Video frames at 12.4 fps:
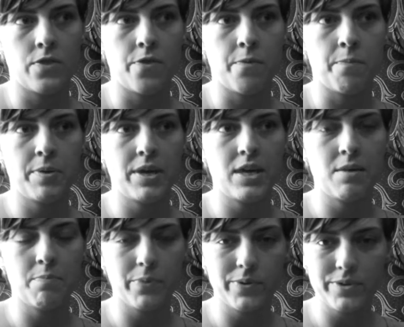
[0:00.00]
the
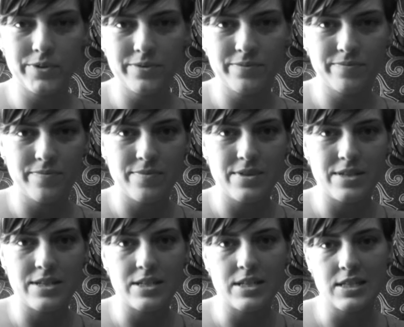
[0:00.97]
people
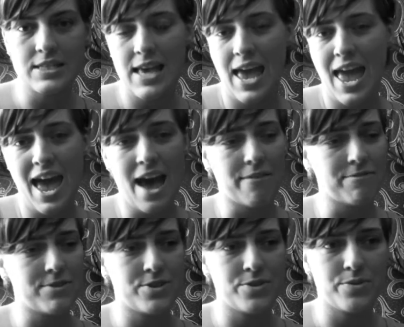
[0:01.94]
just have
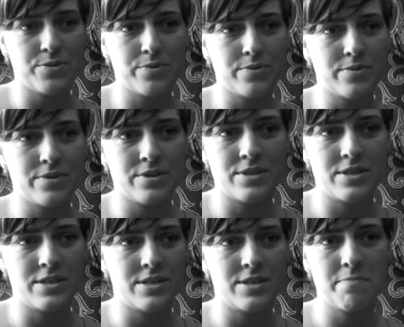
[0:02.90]
to
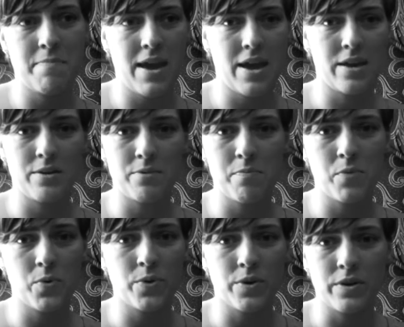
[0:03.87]
demand
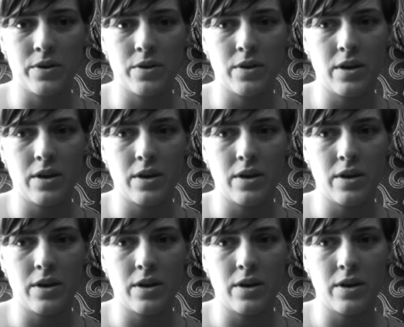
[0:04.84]
more and